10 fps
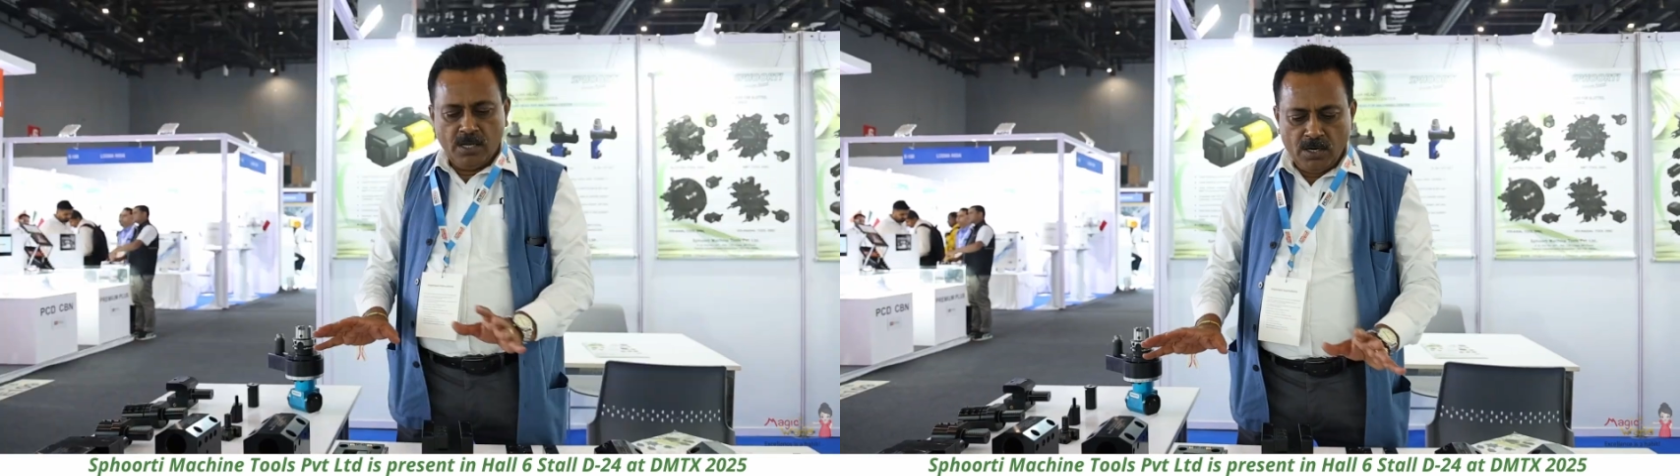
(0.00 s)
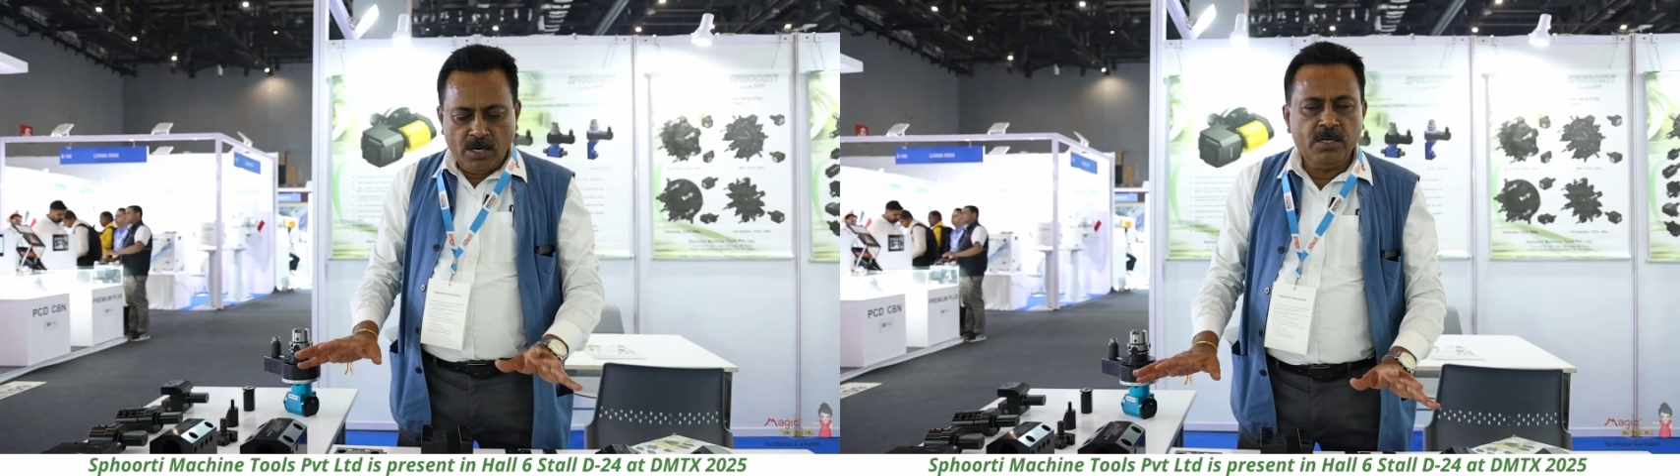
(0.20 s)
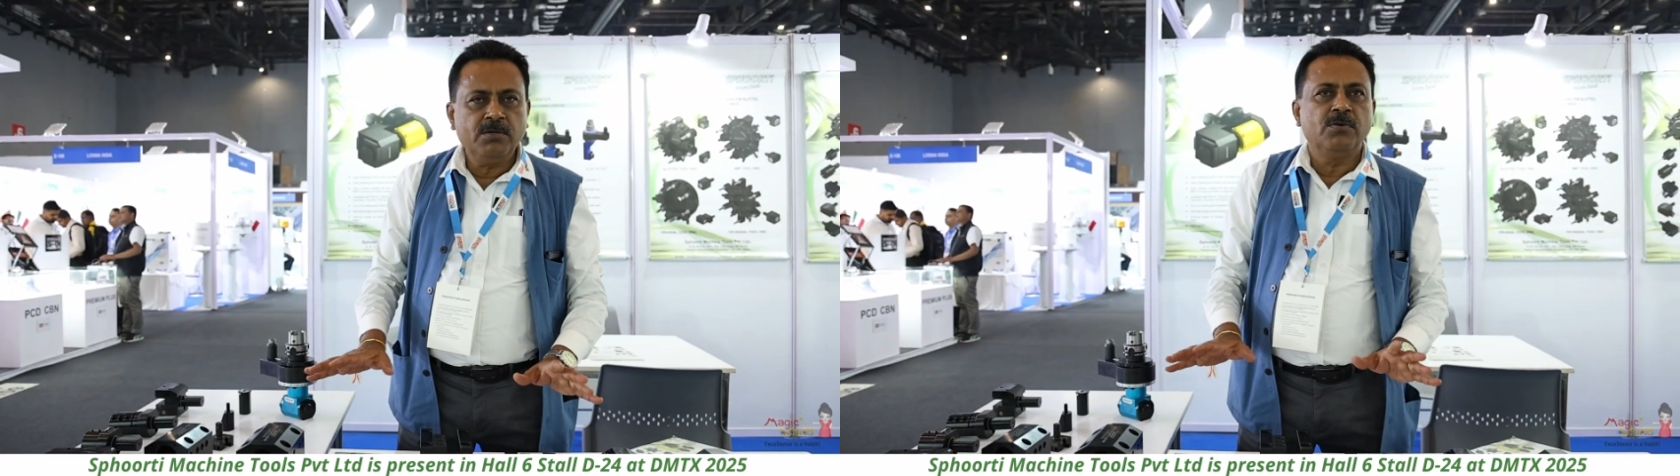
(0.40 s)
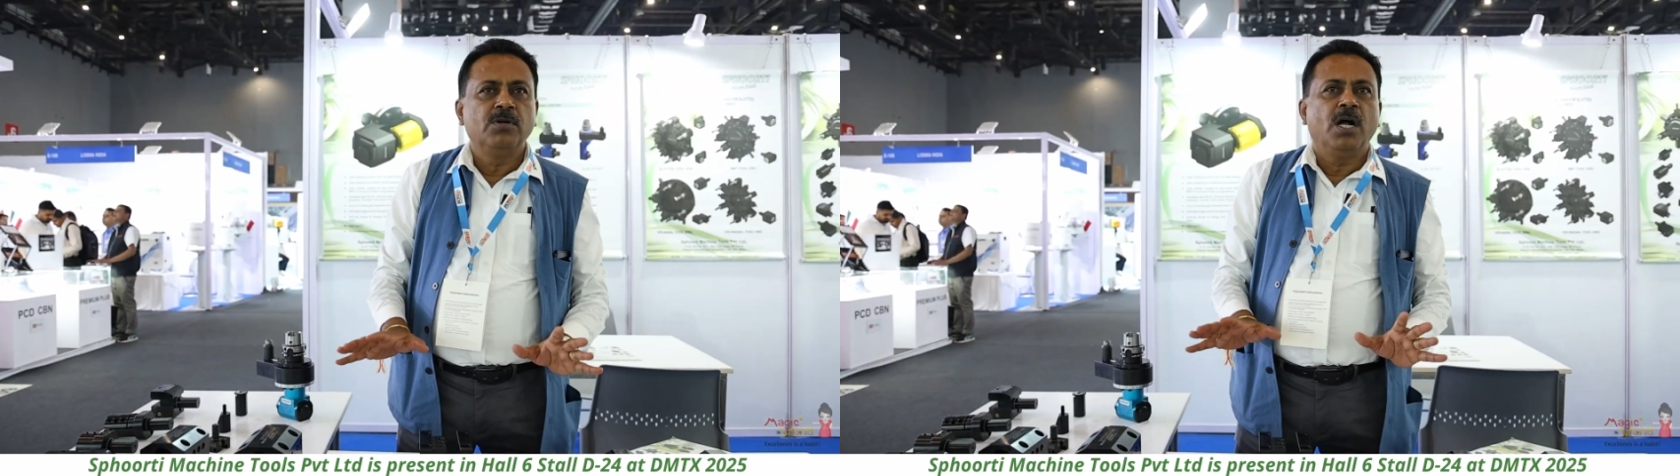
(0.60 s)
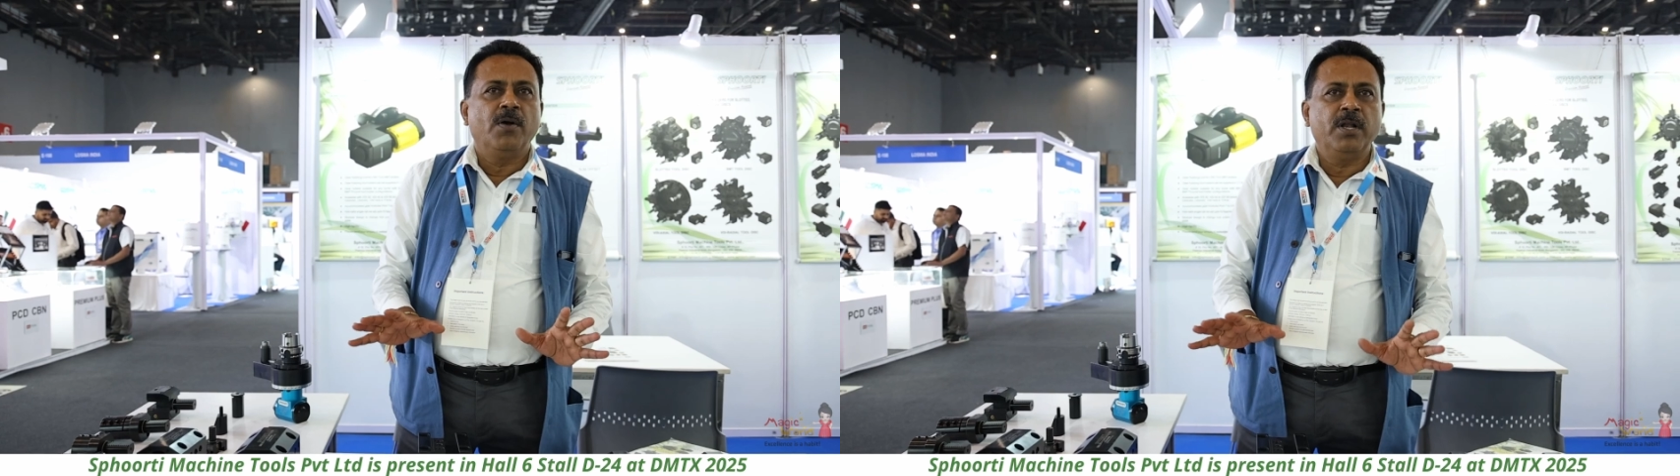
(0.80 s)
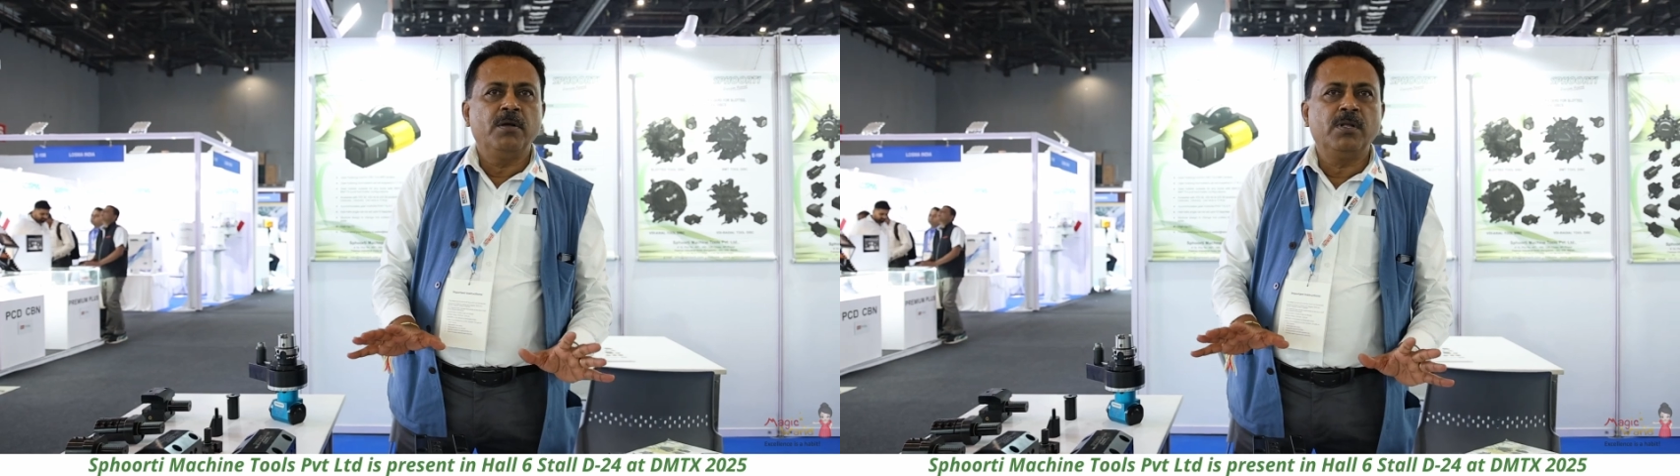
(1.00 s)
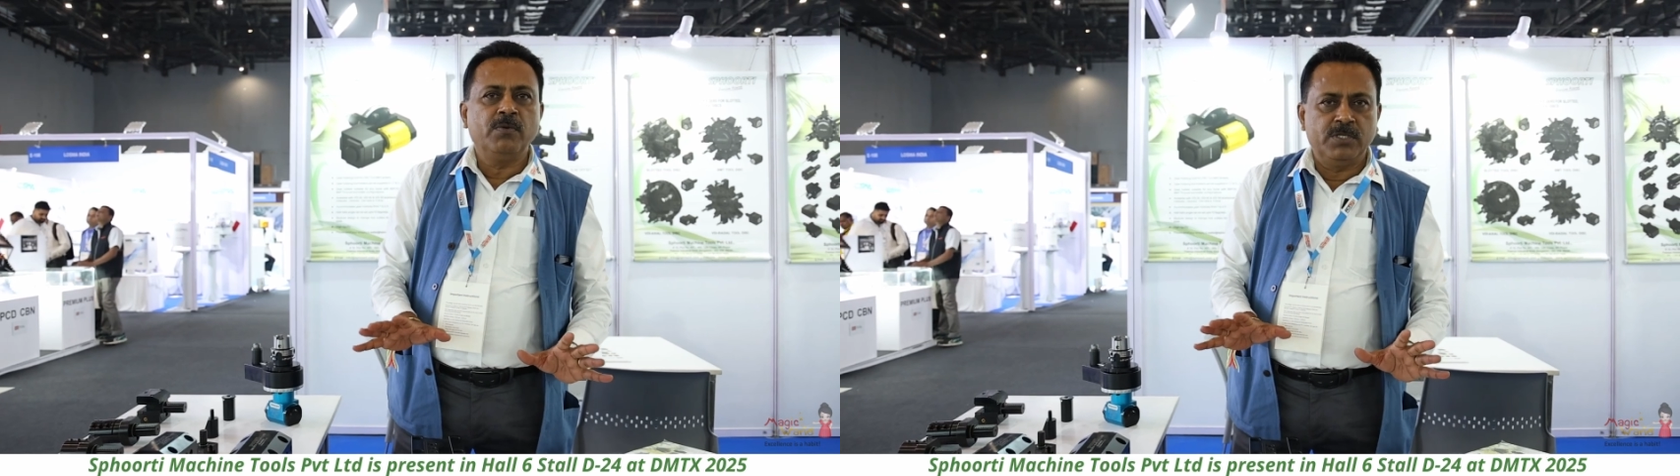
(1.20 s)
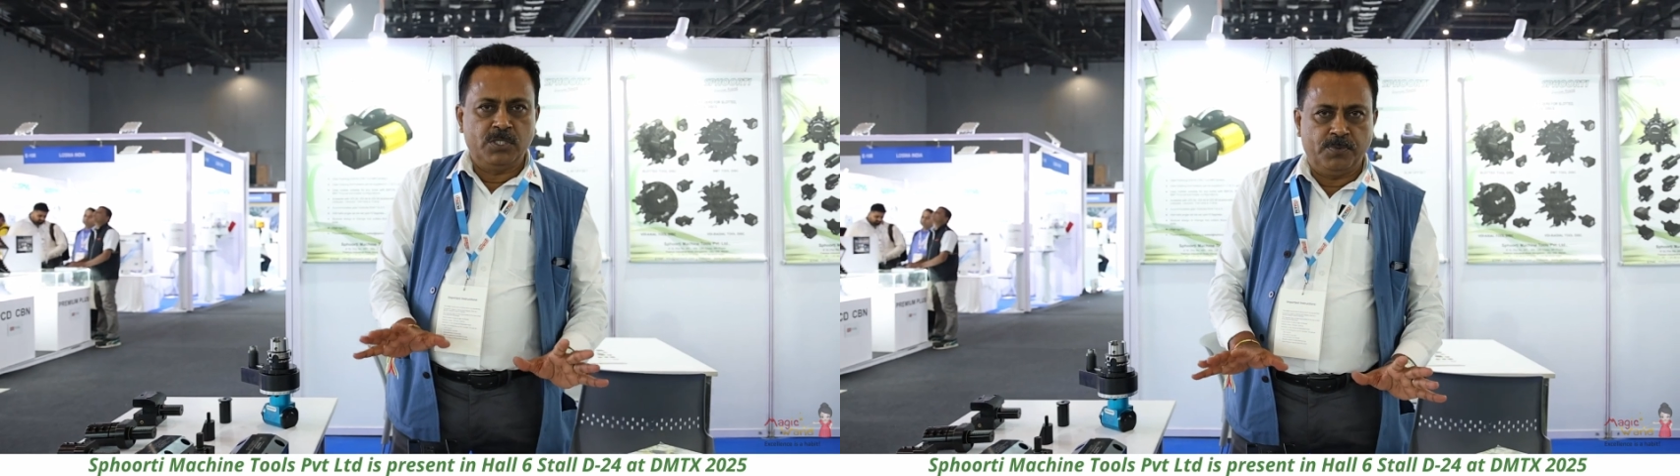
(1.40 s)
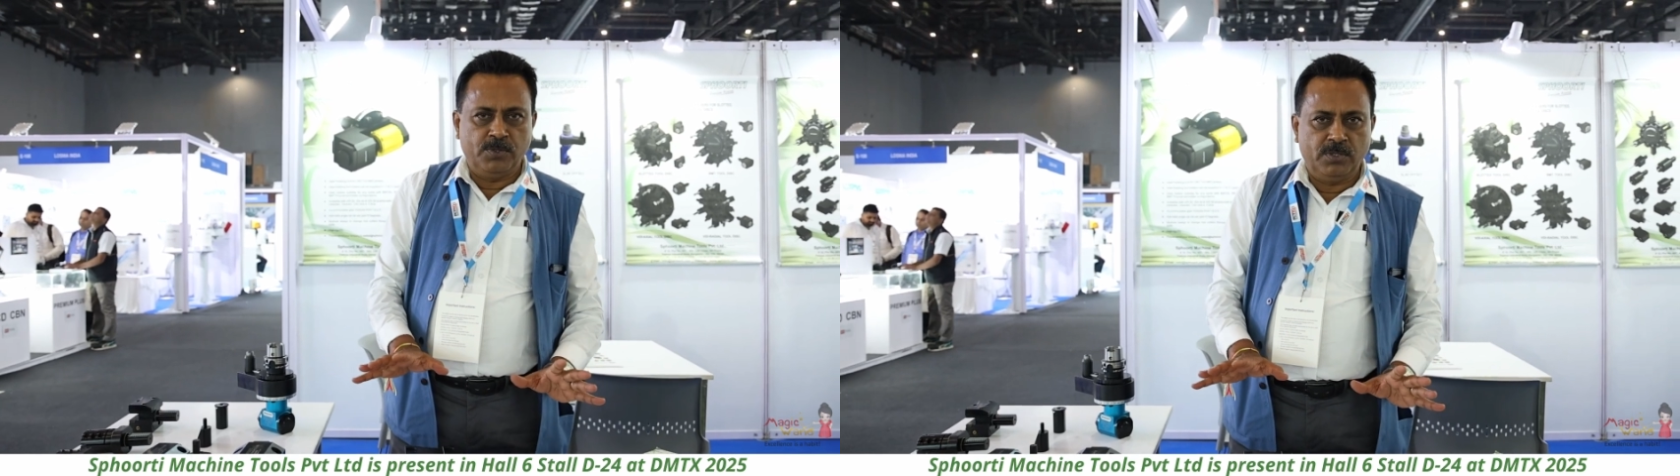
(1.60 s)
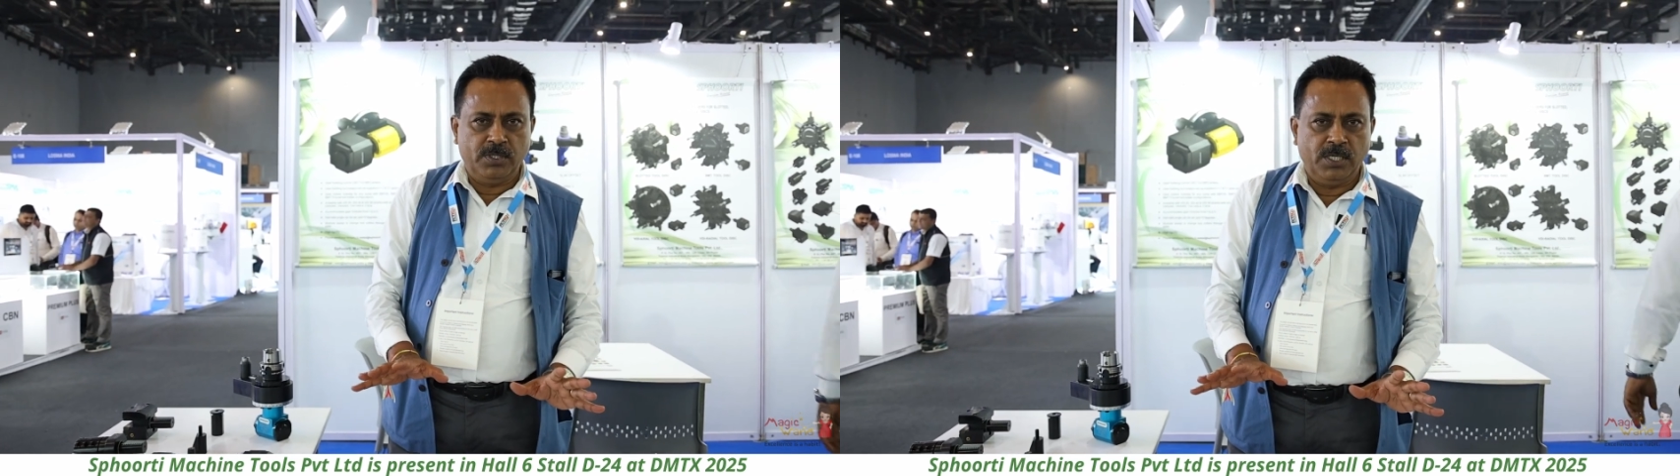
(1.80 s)
are available with
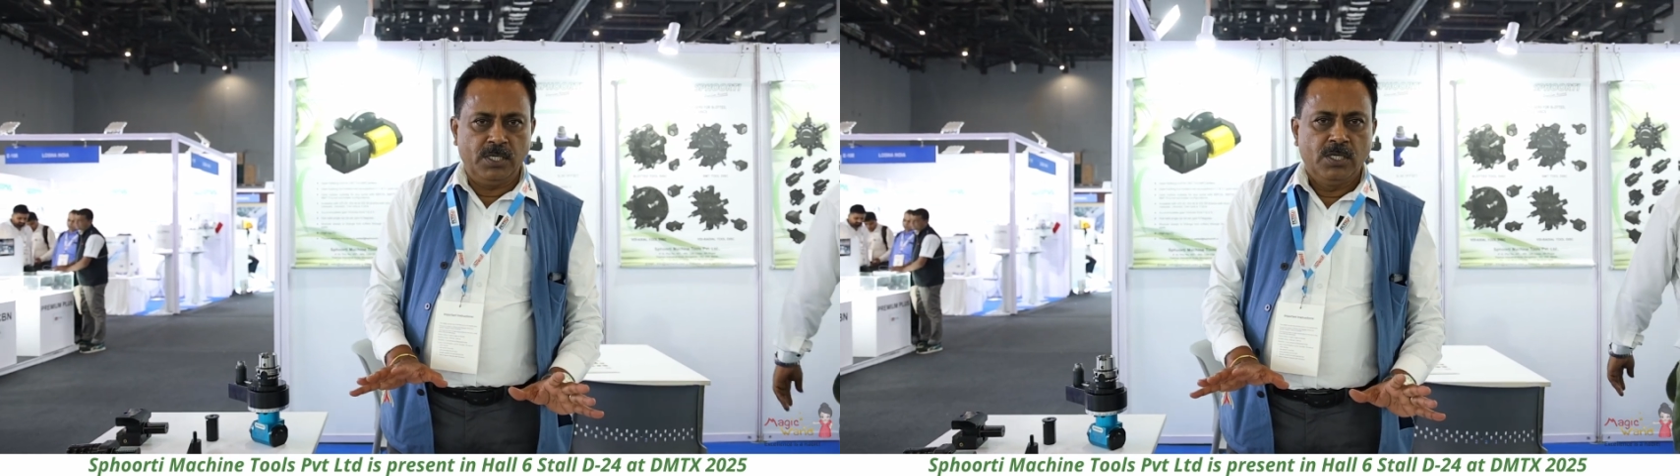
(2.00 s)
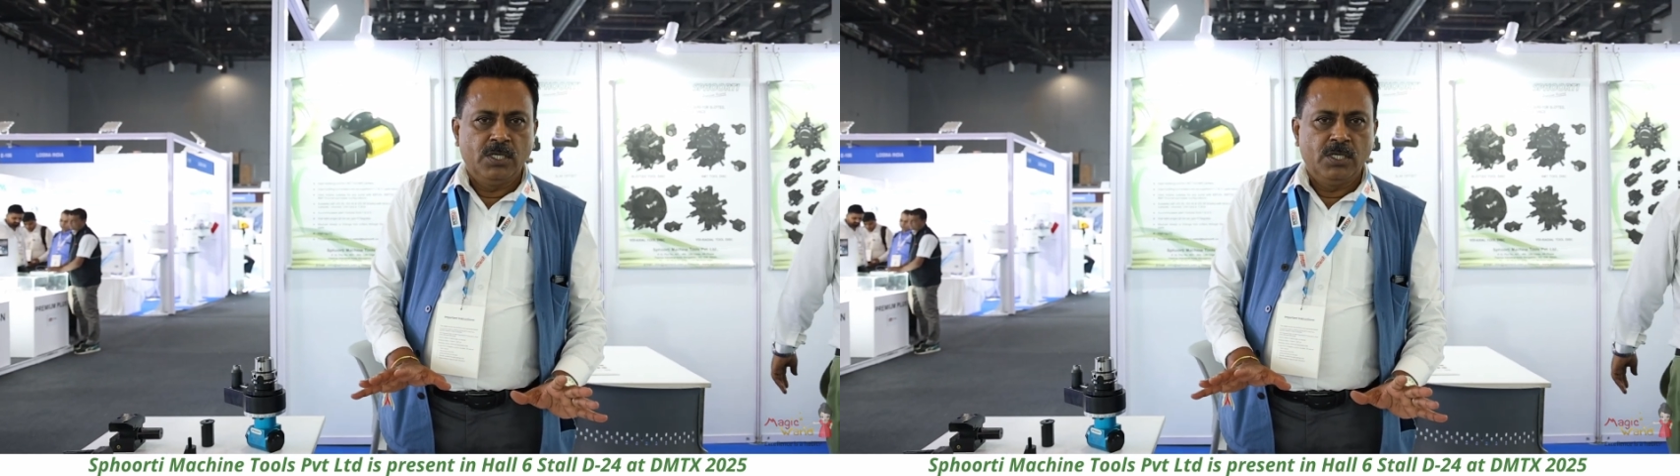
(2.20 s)
Sphoorti.